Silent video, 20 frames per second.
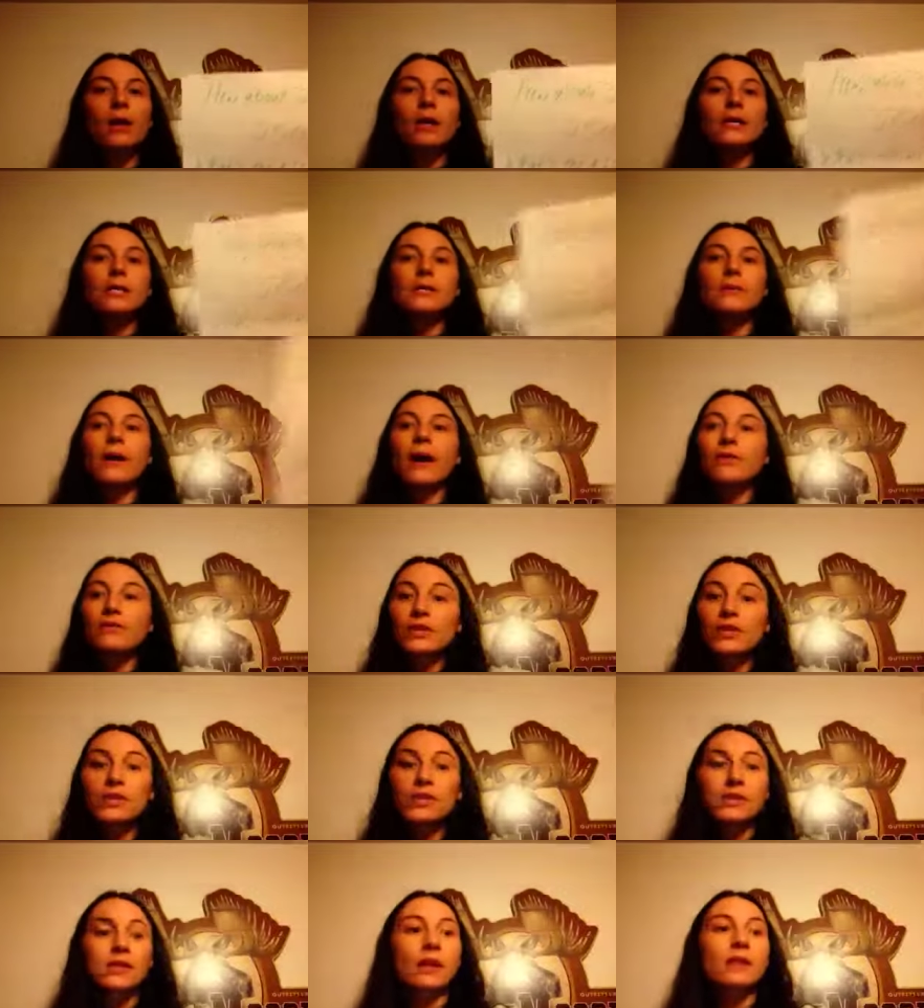So after
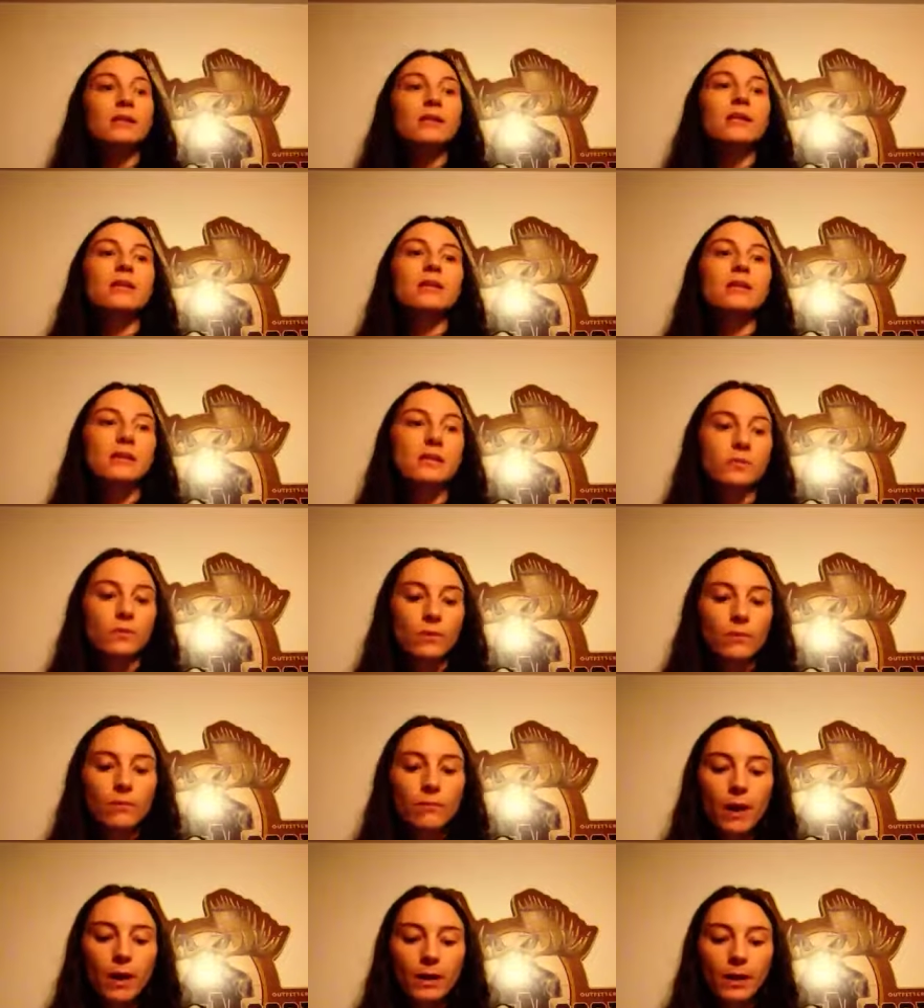discussing this with
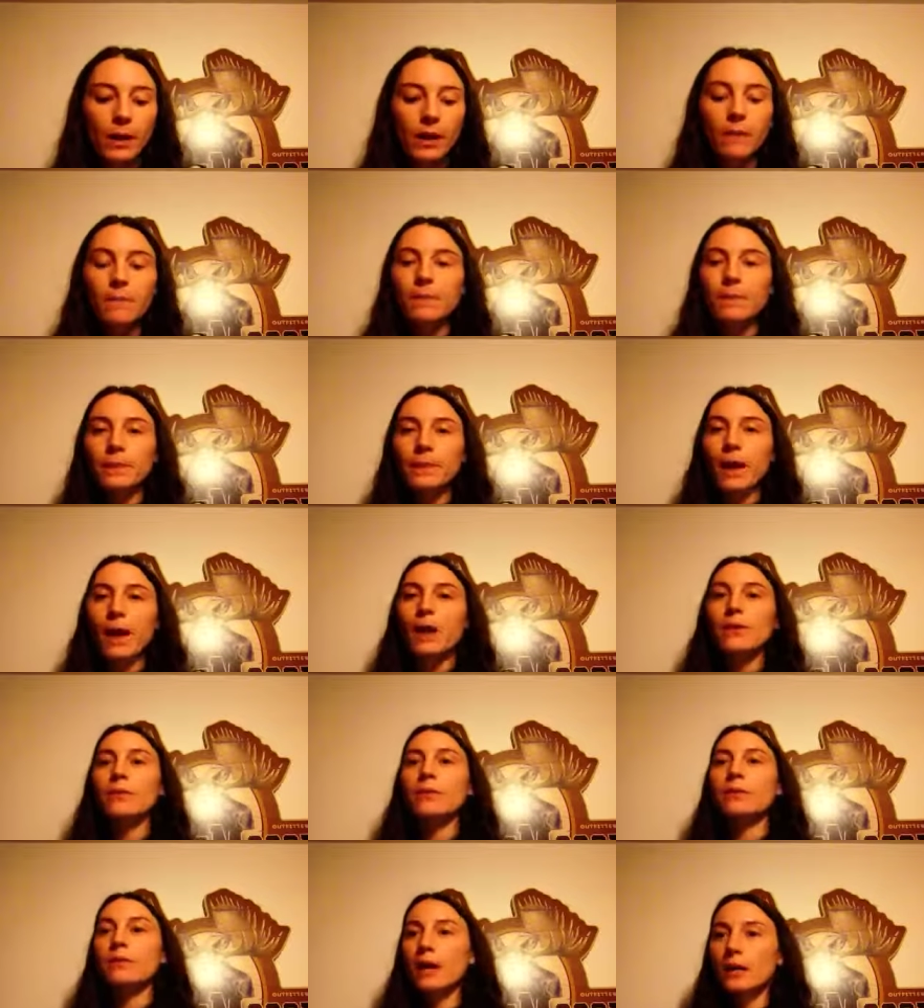money, I
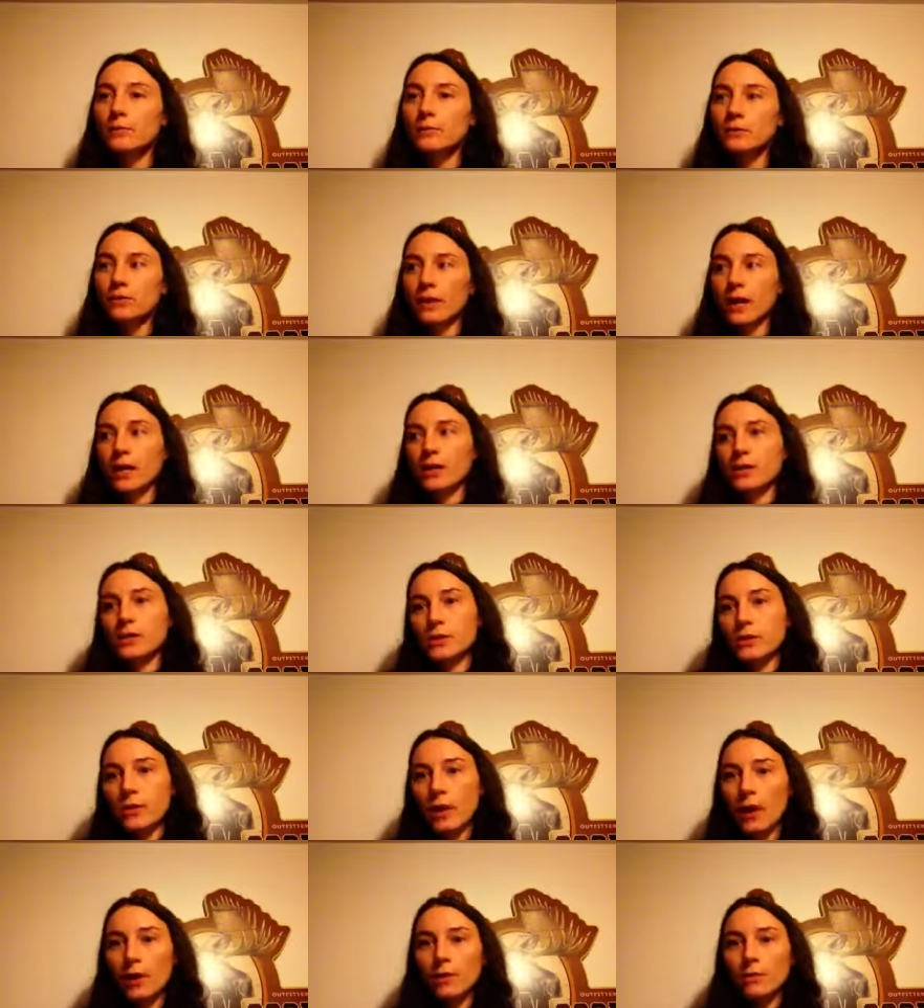would then move on
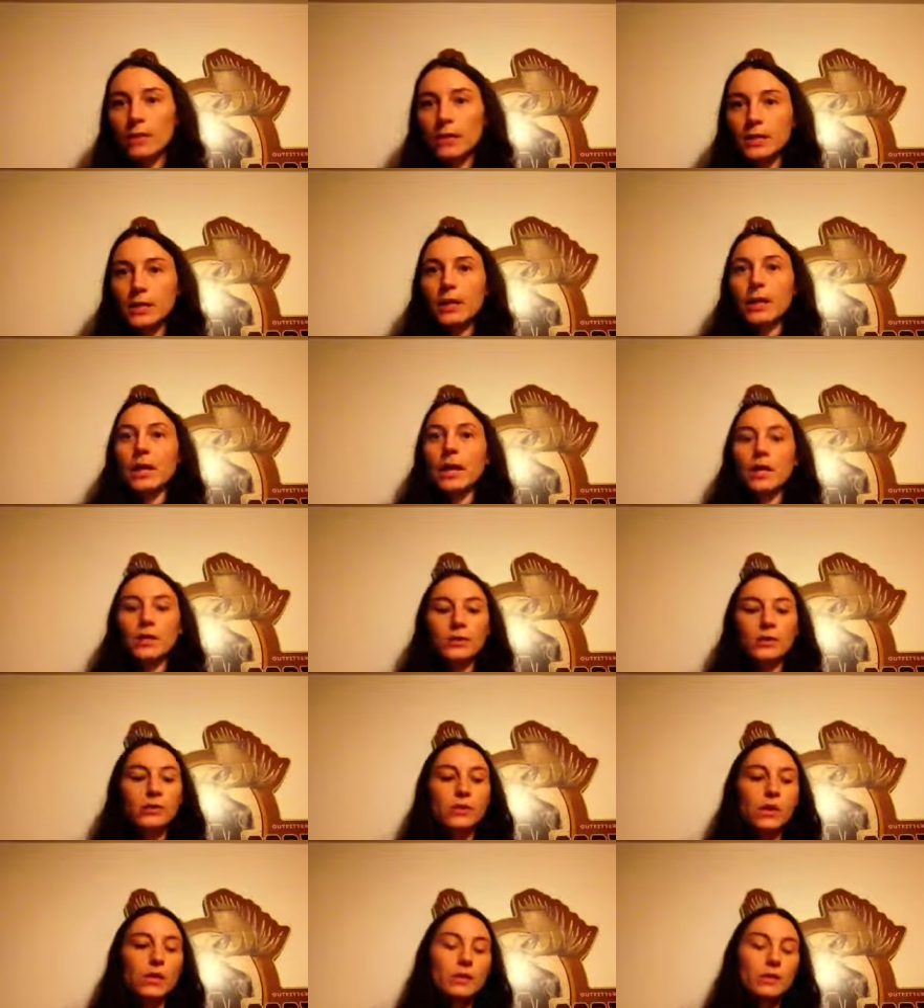to elementary
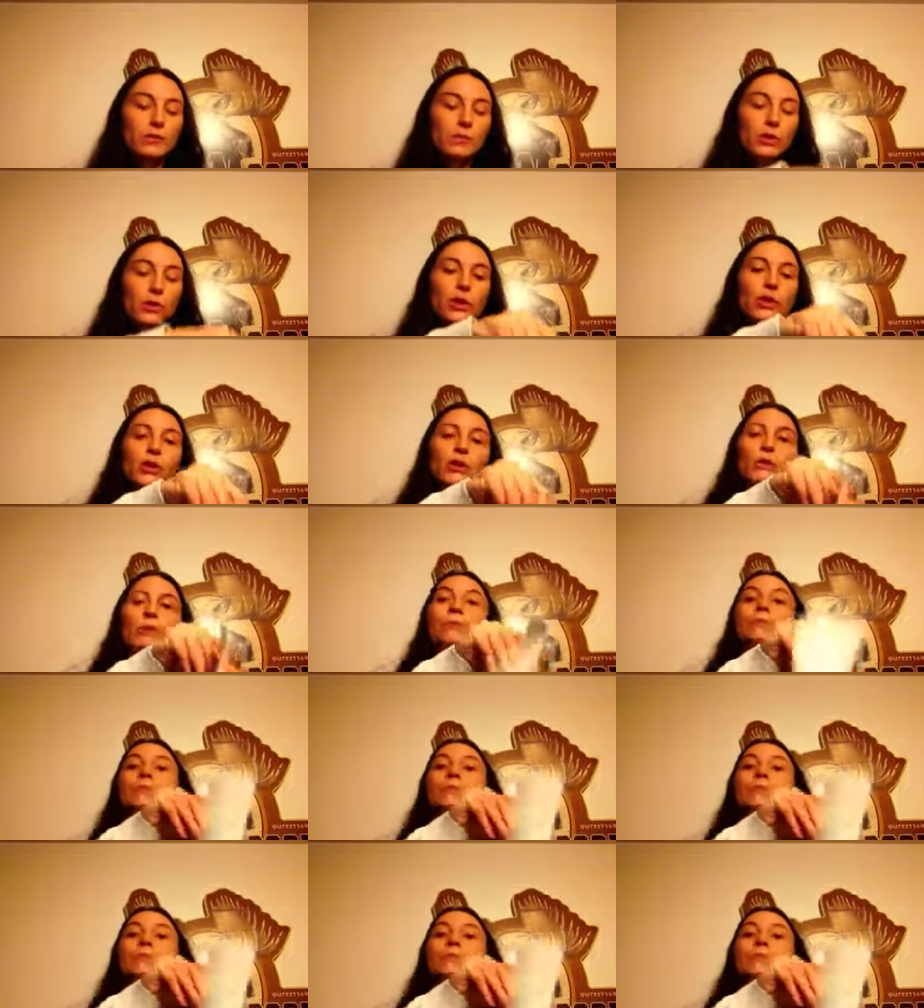exercise number 2,